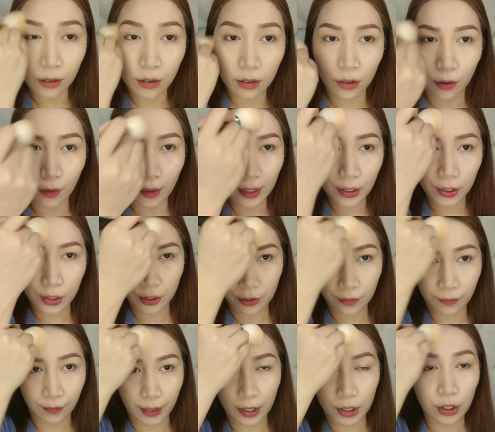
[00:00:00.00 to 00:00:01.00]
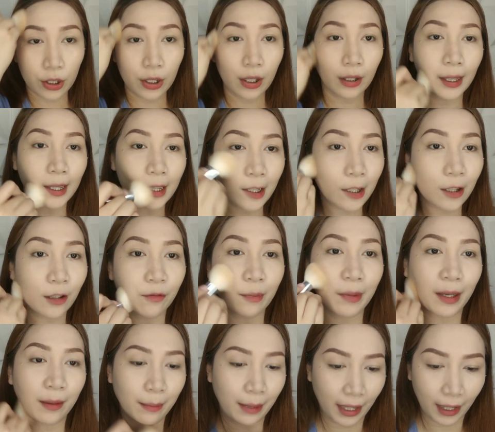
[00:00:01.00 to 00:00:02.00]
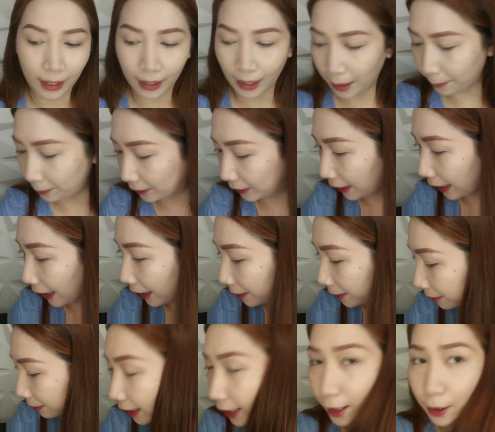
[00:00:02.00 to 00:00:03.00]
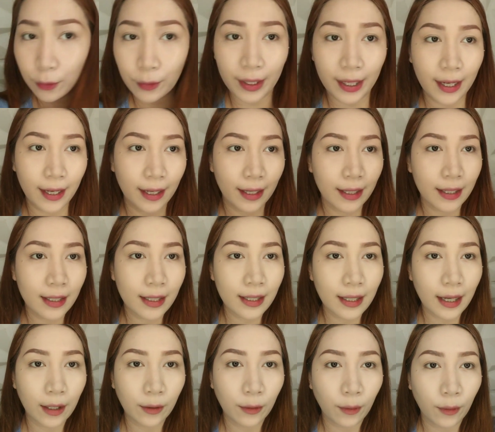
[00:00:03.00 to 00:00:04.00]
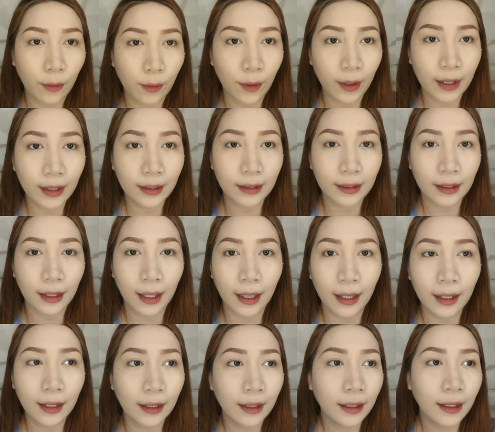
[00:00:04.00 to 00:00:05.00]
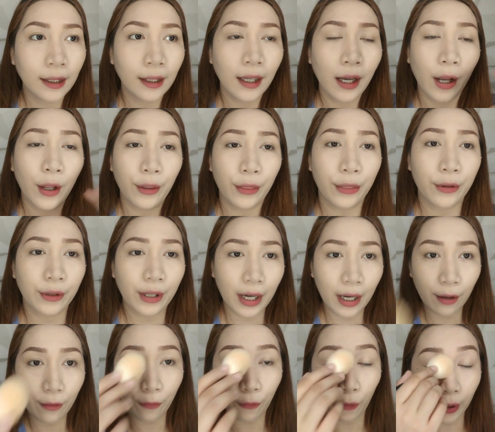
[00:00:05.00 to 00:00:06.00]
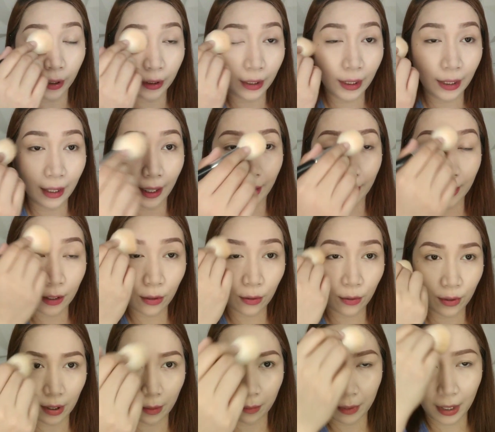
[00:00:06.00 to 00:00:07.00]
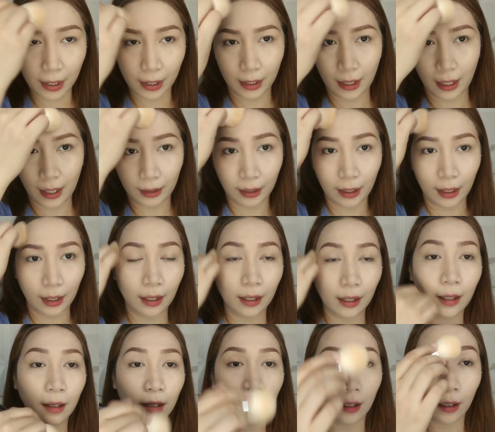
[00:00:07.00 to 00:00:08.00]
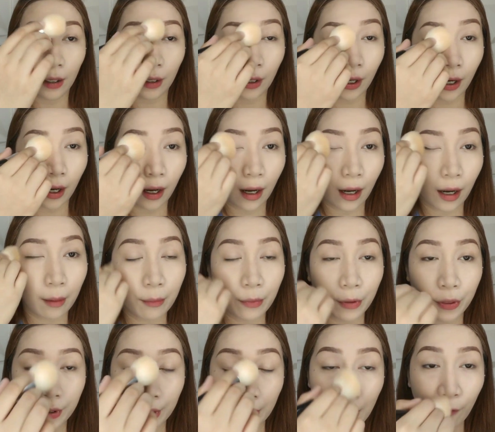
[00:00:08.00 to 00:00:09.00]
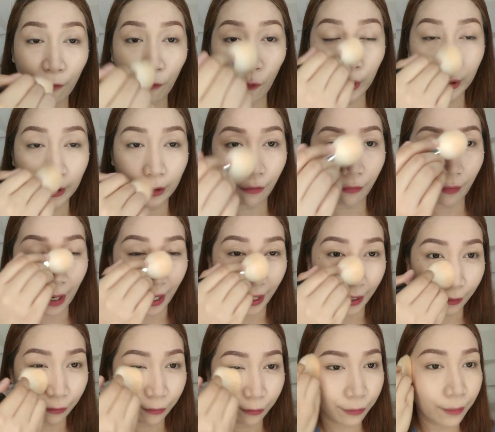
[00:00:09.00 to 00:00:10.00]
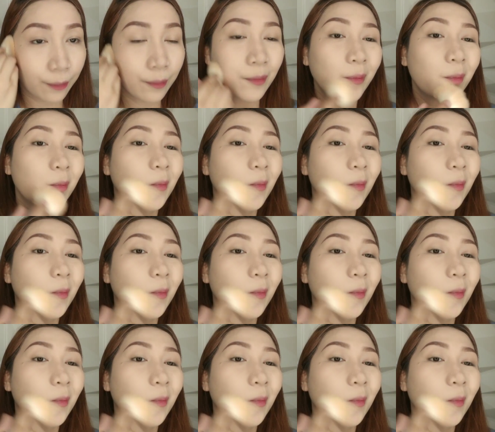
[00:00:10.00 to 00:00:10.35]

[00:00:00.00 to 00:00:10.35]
So, I'll just finish the rest of my makeup. Time now is, anong oras na? 3:49. So, sabihin na natin 3:45.